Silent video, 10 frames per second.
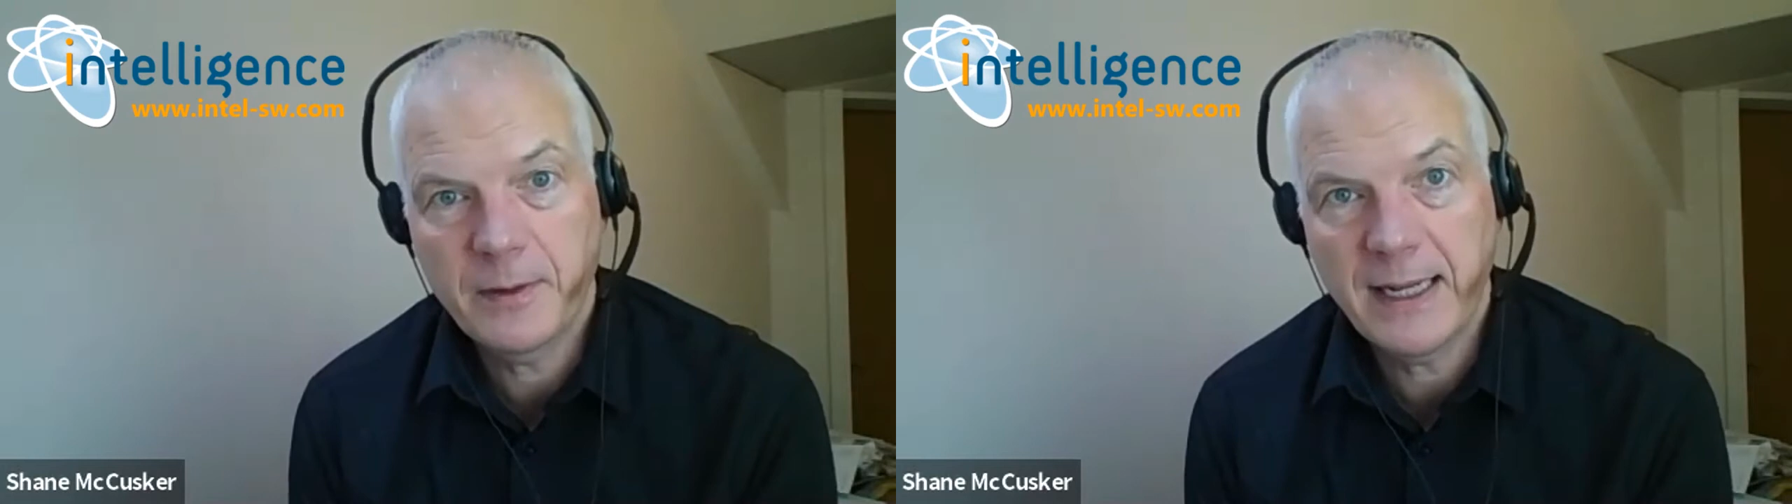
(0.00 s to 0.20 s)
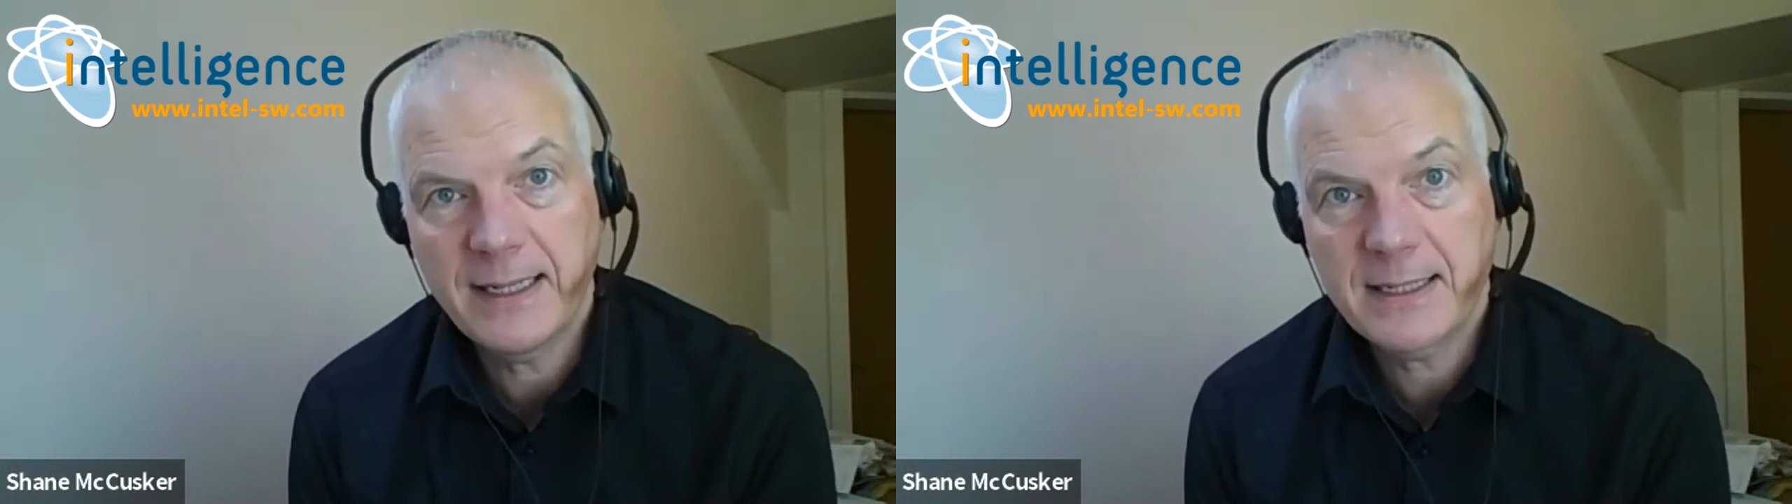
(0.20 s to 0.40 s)

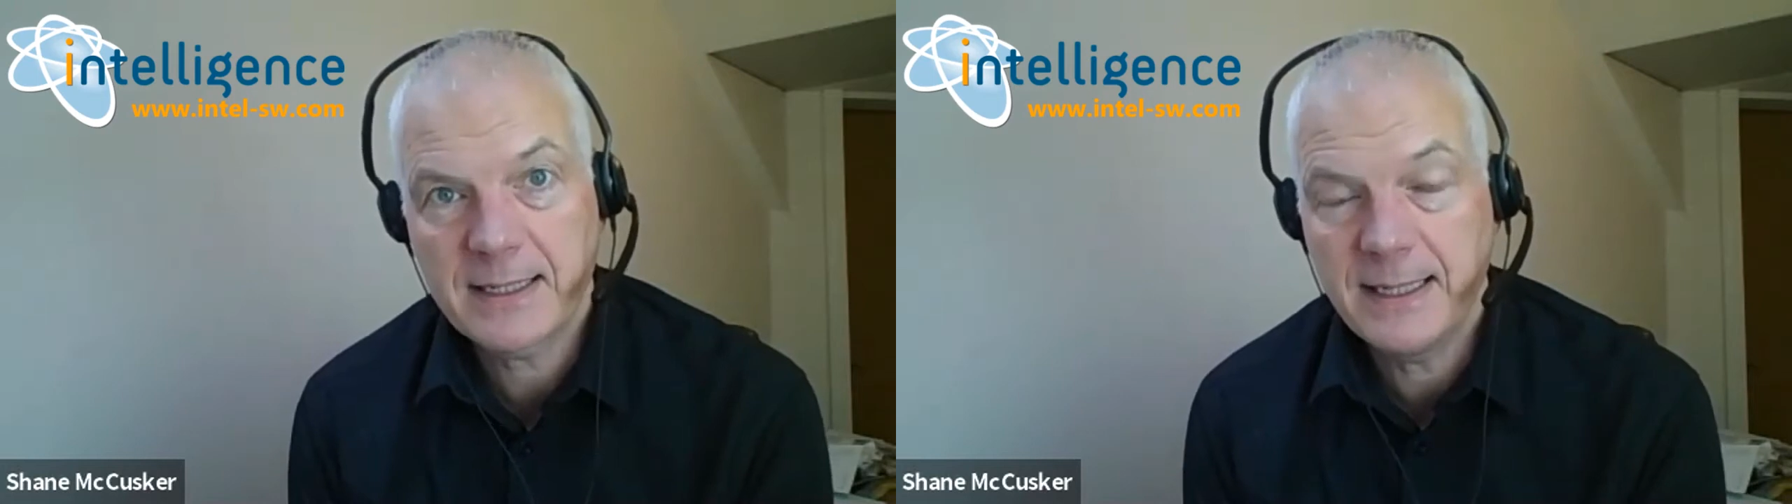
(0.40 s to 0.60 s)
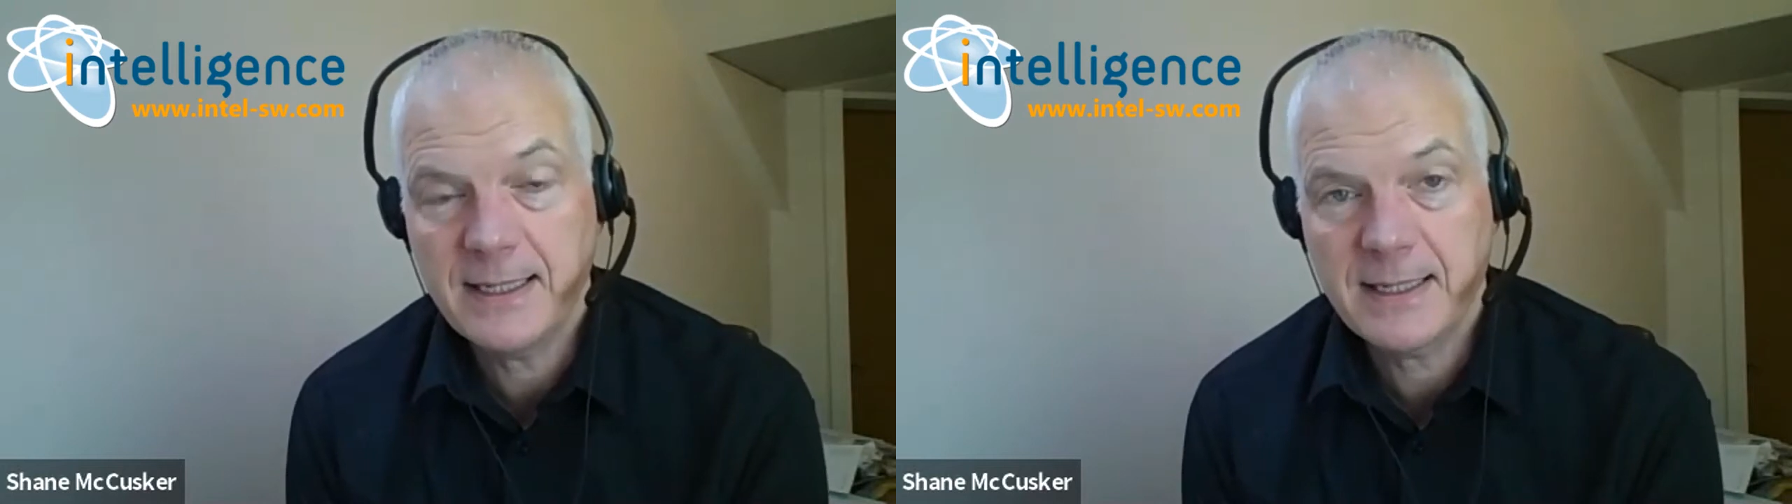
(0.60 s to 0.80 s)
the
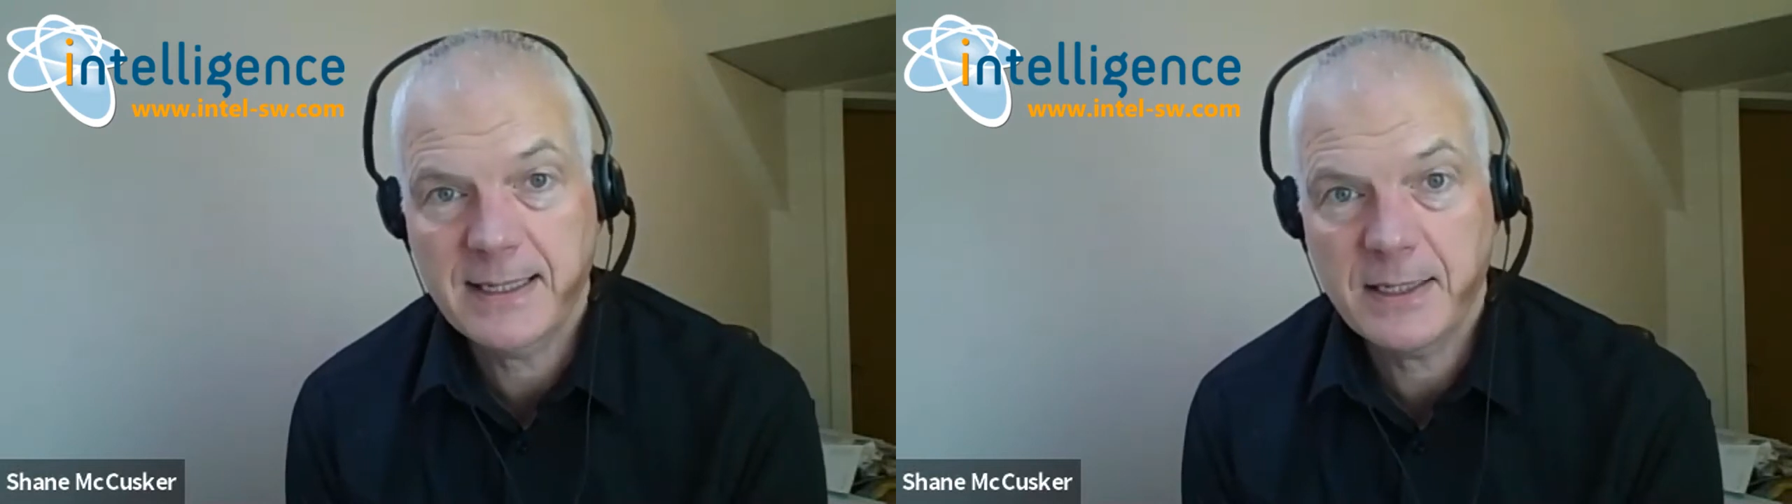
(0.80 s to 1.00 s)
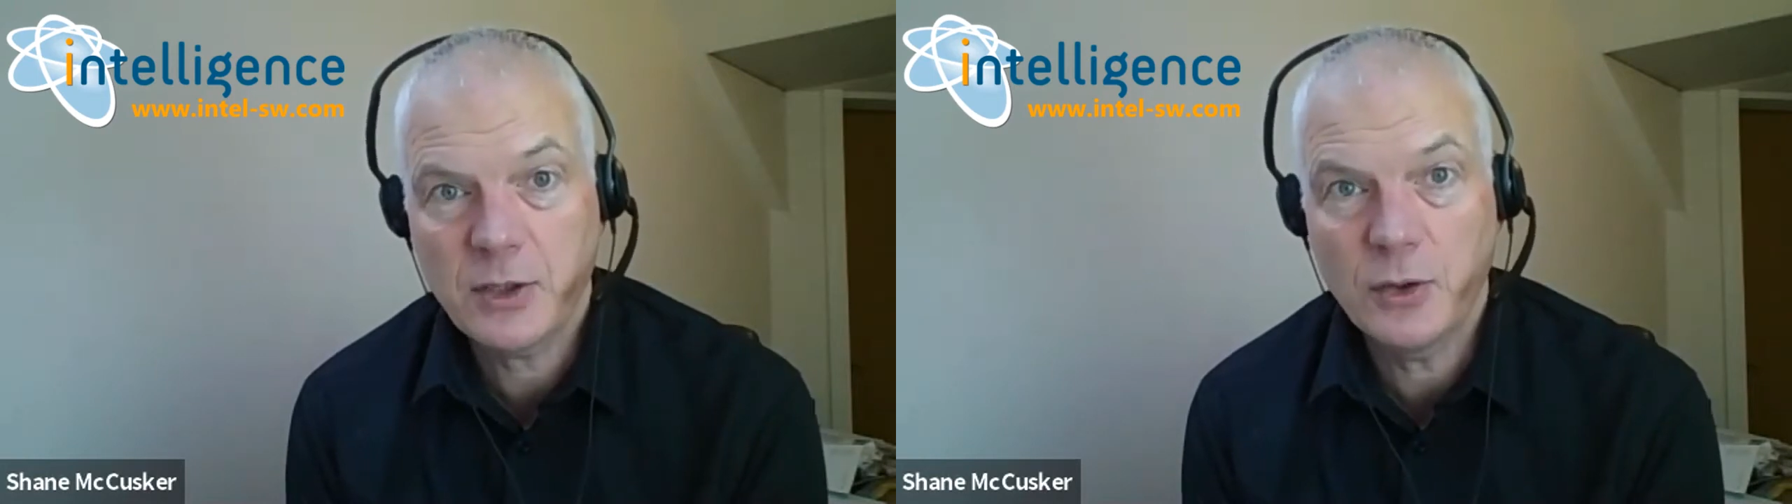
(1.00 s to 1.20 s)
legislation
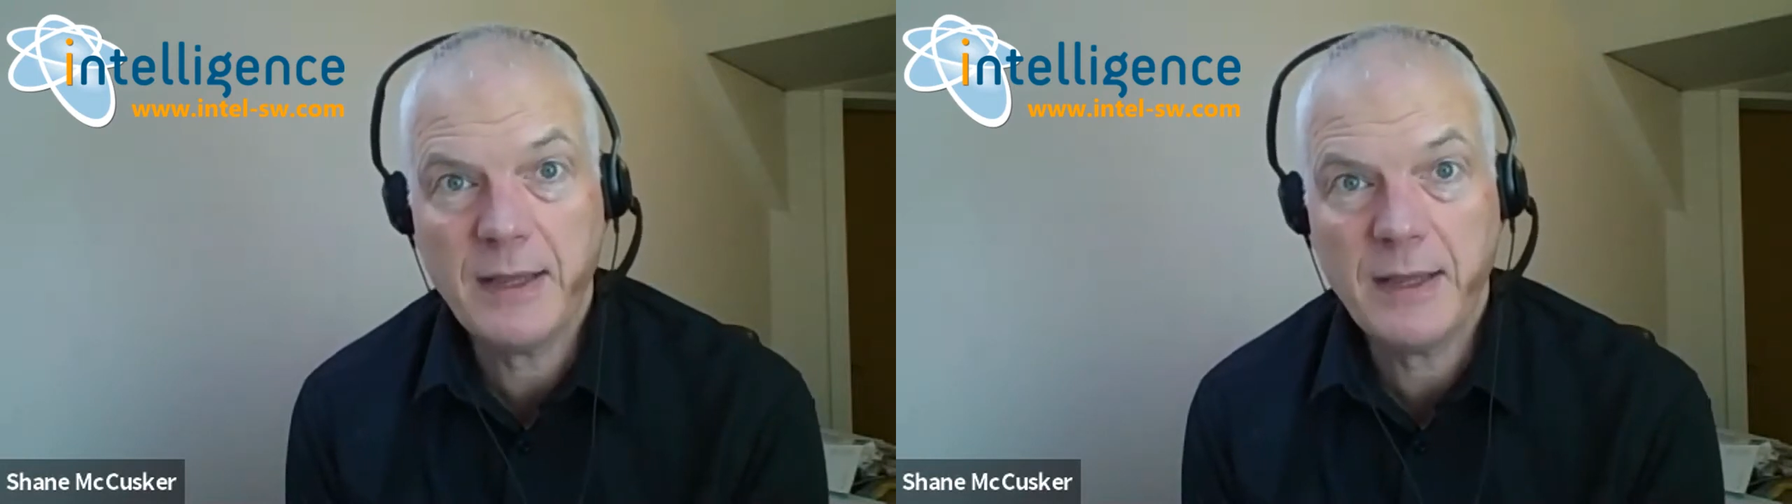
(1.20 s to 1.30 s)
says, you know,